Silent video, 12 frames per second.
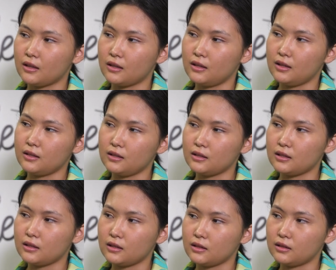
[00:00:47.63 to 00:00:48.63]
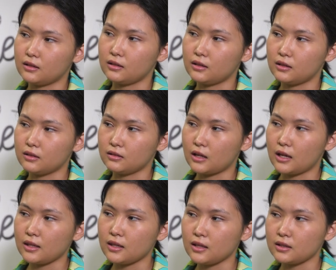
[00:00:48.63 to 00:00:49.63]
Then
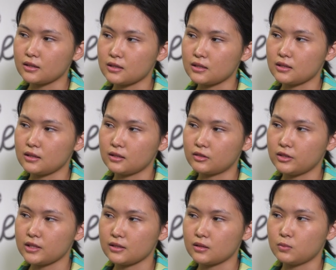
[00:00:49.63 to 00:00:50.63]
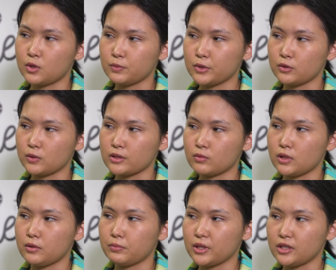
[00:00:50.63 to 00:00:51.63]
I think the critical moment was
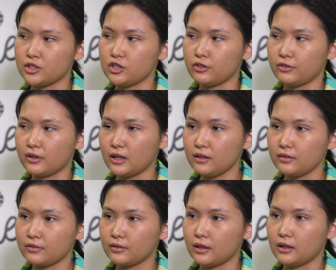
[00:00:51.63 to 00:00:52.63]
when I played g5